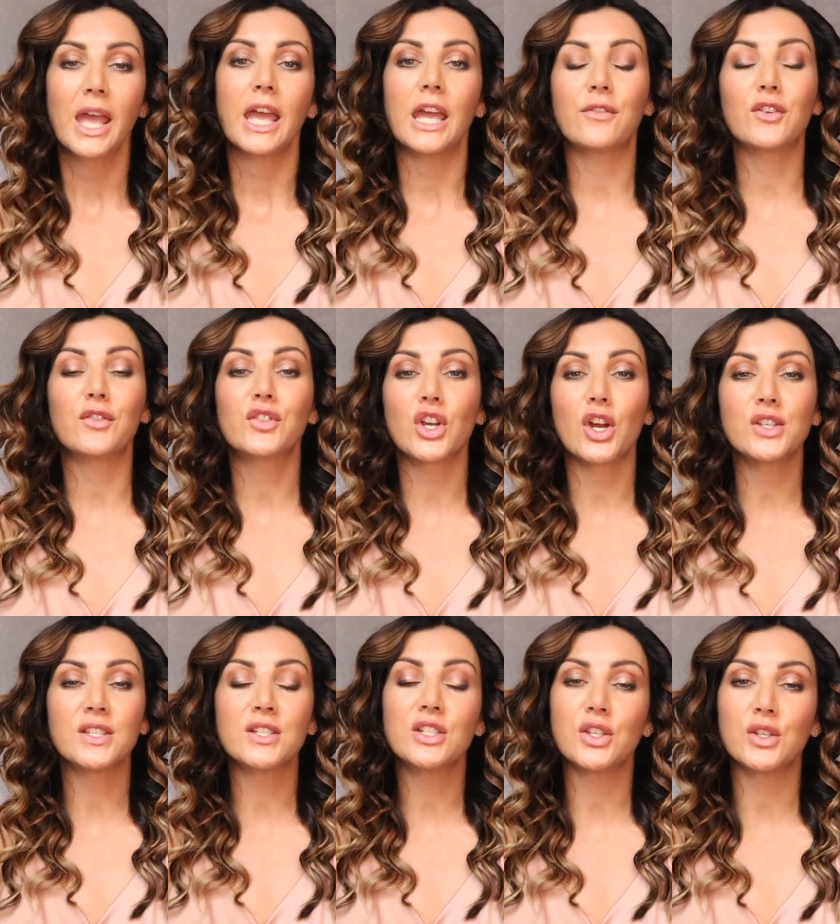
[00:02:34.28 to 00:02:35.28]
If you've
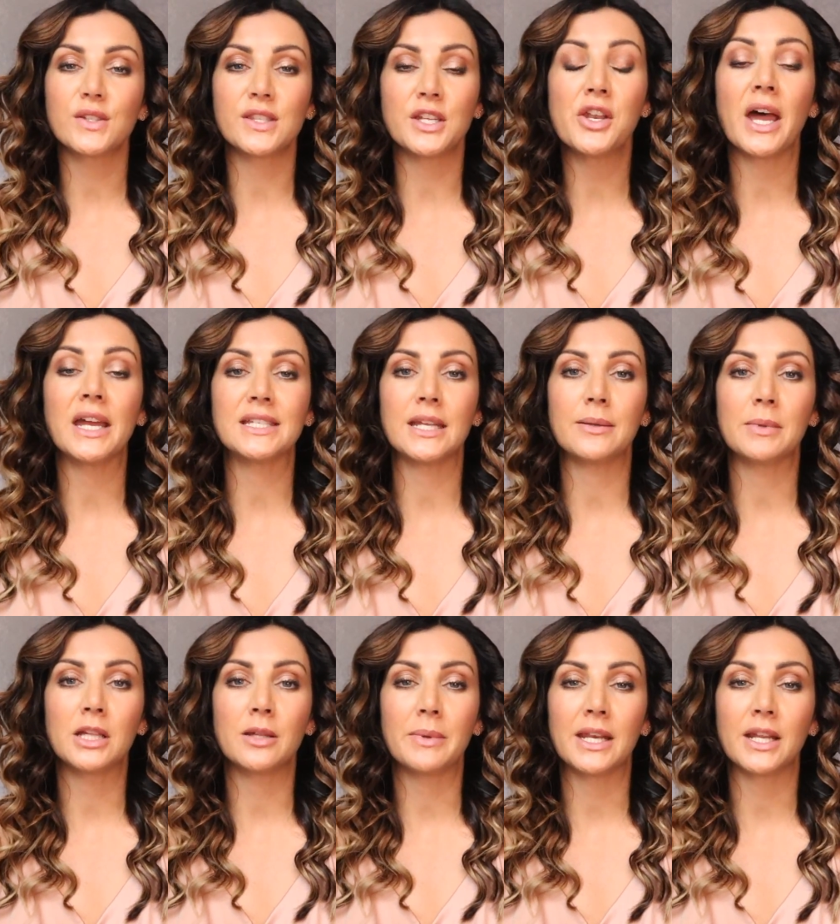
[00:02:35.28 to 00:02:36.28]
chosen to use the
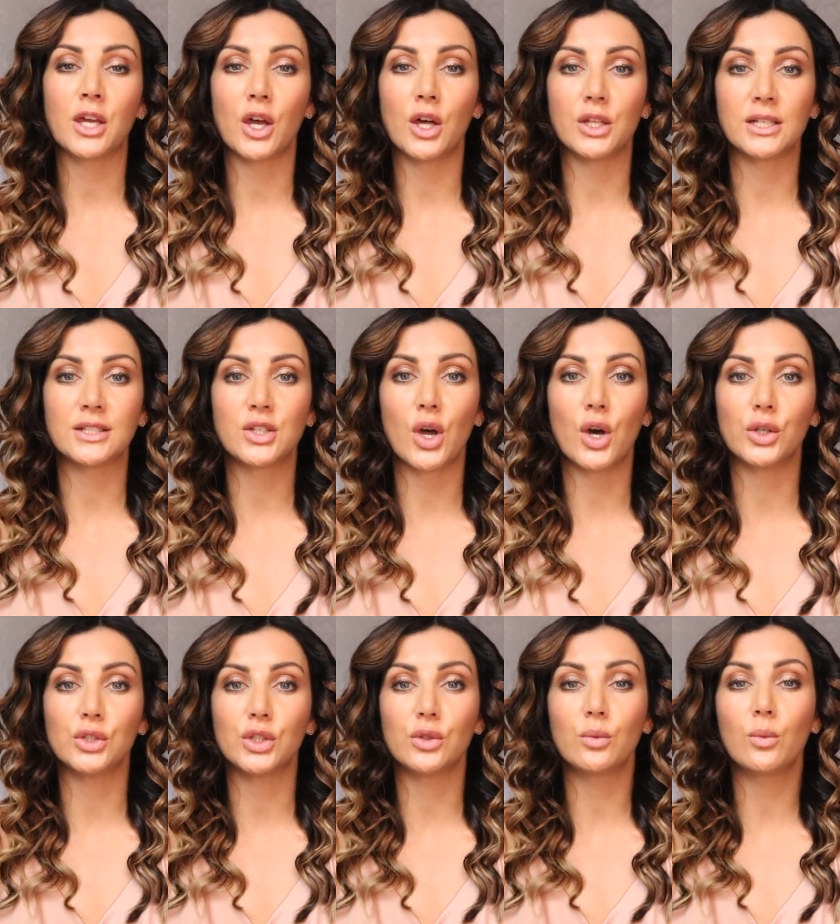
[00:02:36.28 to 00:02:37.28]
19mm curling
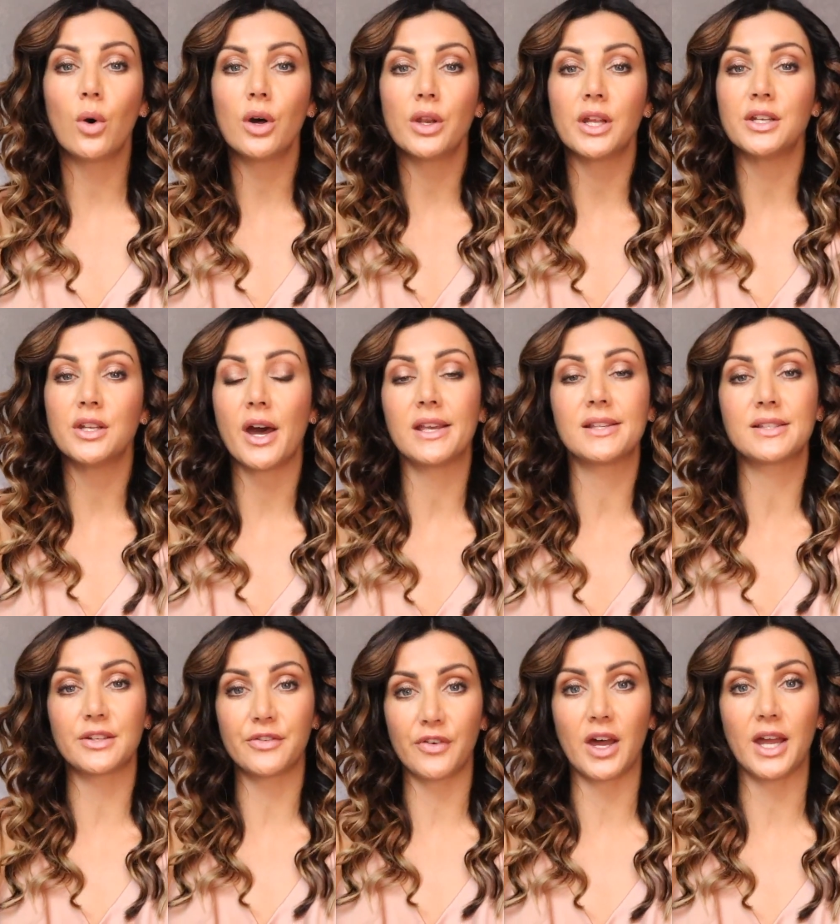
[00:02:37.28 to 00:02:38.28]
tong, you want a nice
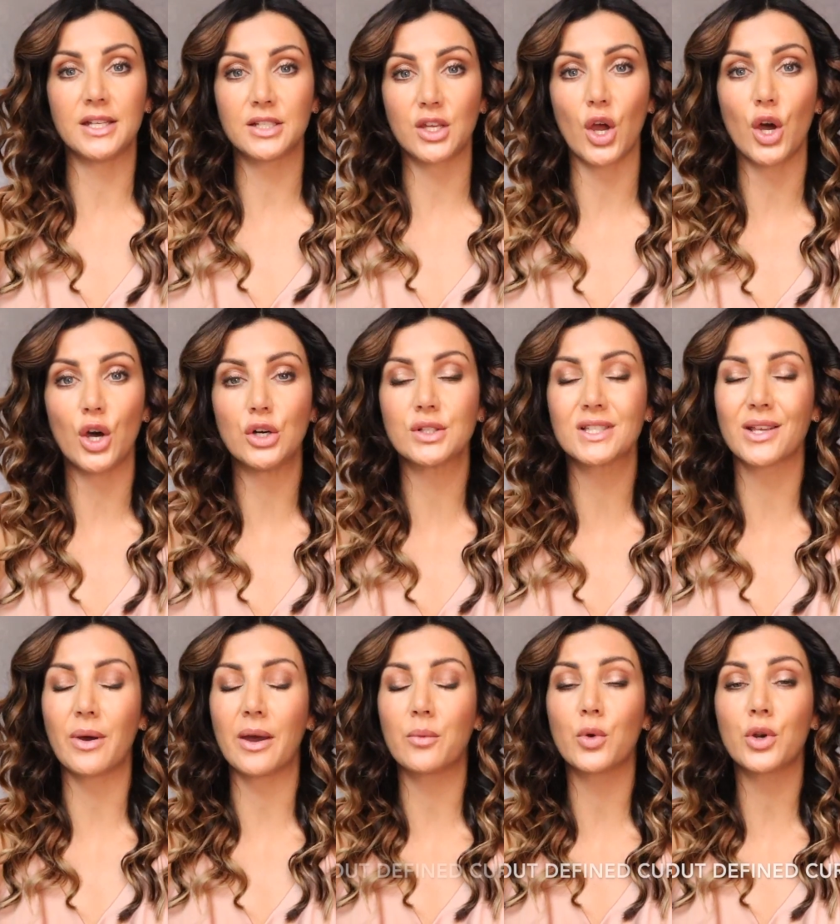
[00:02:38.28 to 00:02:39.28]
defined curl, so
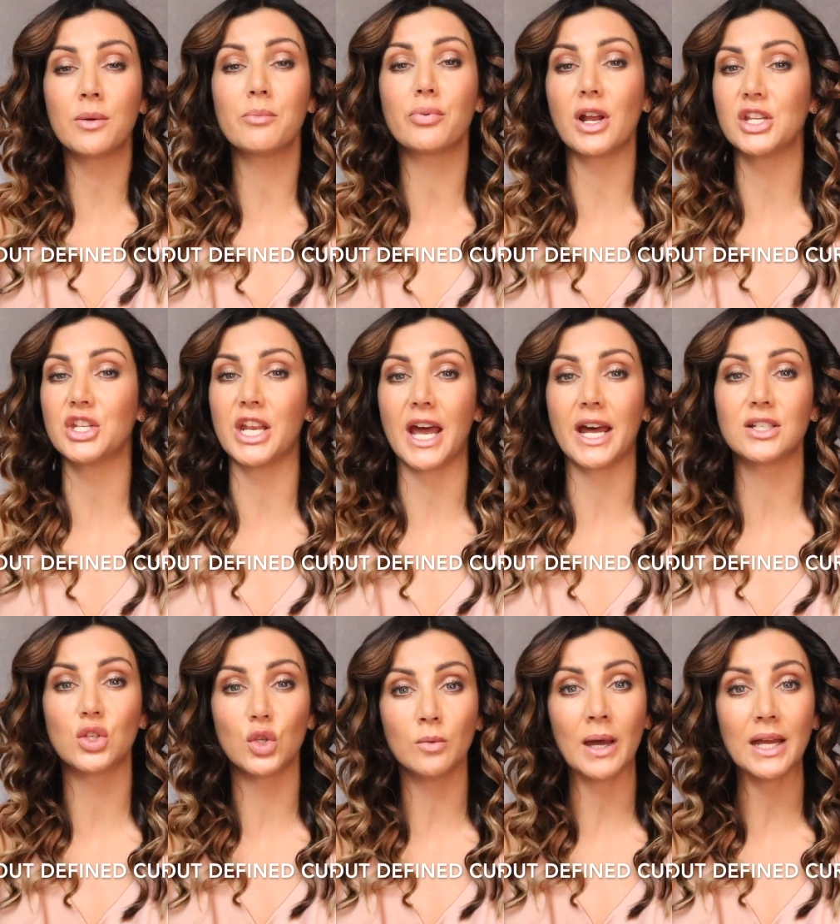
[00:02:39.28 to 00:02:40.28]
I wouldn't brush it
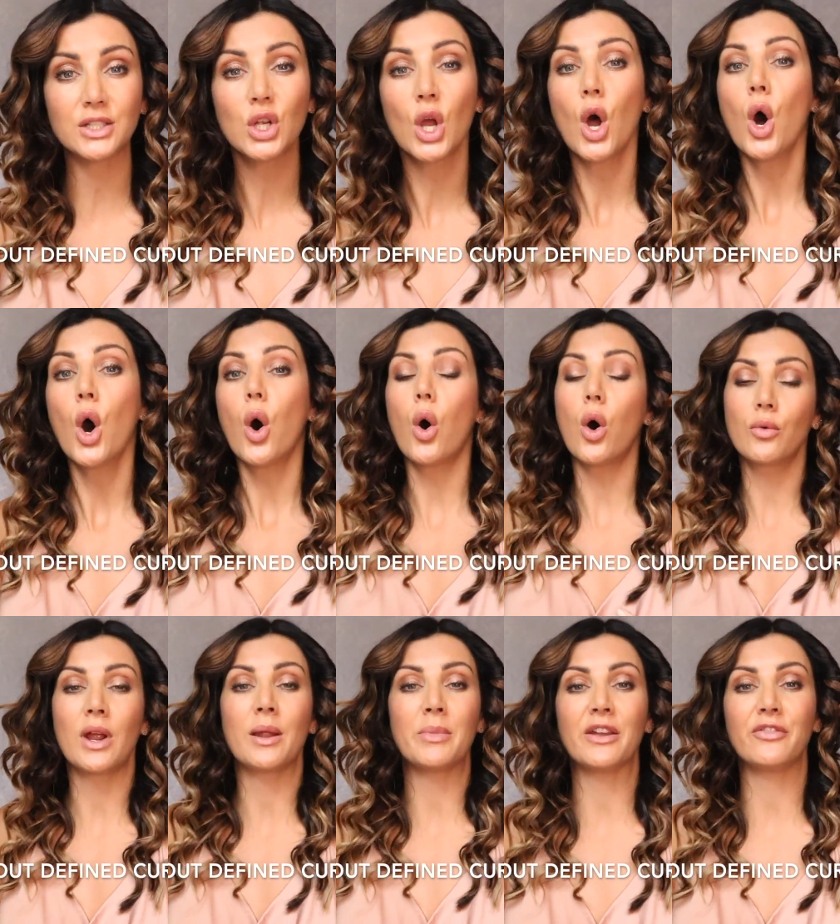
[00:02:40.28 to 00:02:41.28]
out too much or
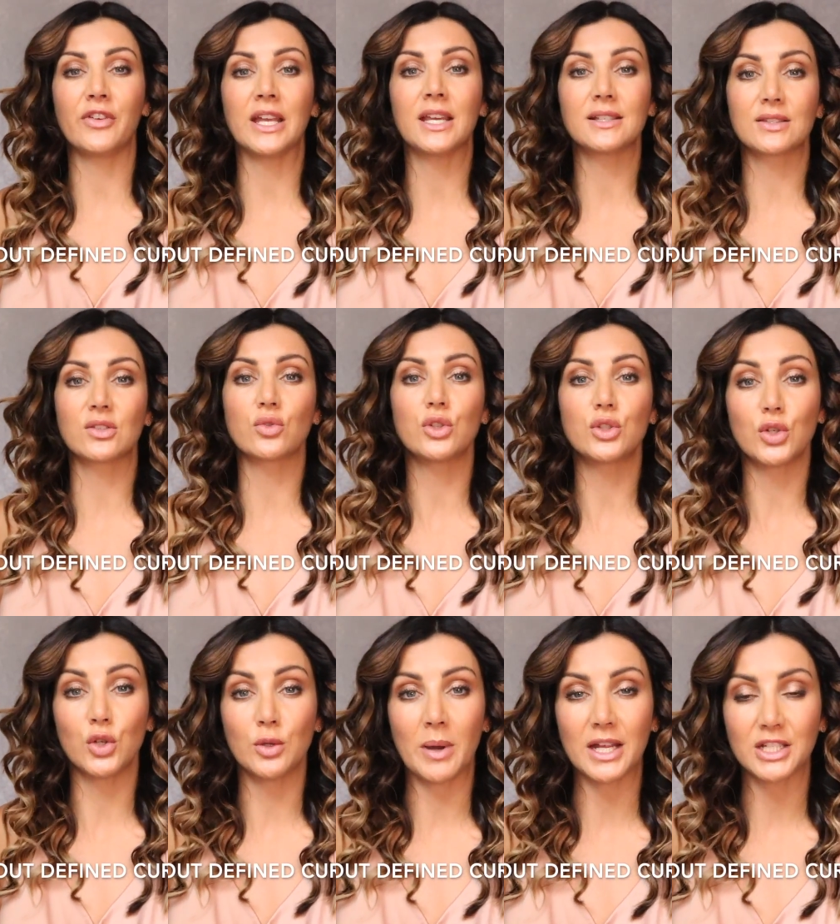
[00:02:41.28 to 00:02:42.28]
run my fingers through
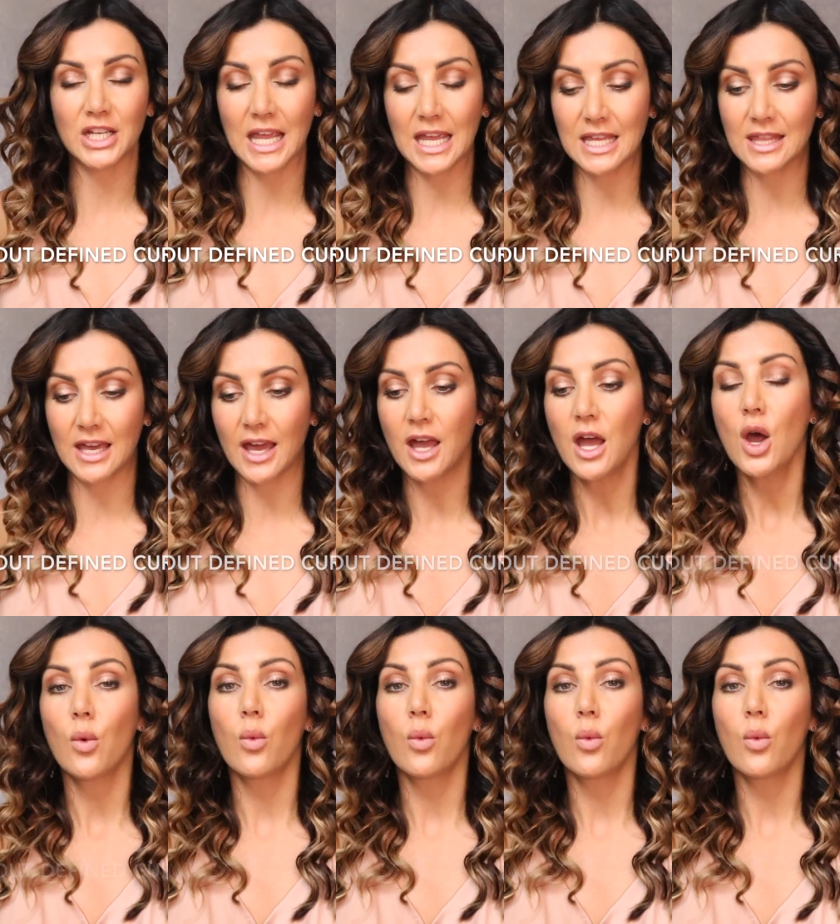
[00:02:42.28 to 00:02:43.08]
too much either.